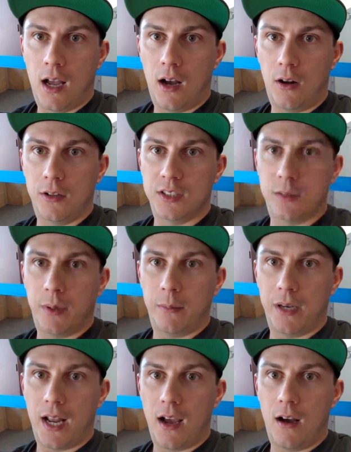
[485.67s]
How old is the baby
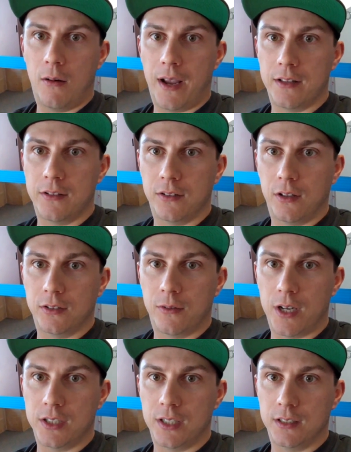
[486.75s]
now? We answered those
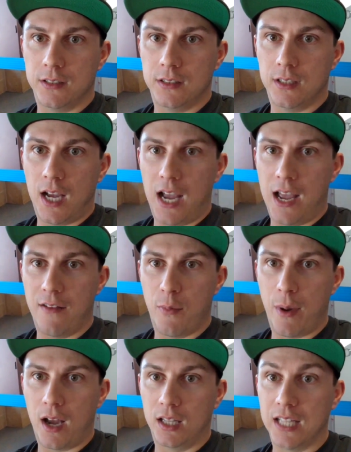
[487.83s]
questions. I have
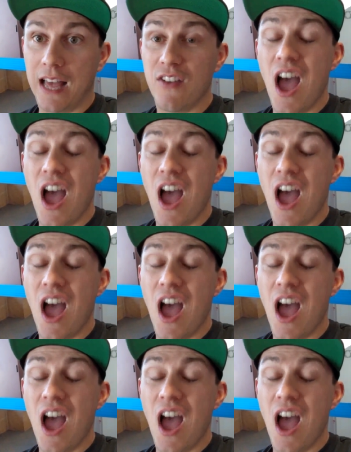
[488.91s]
about 11.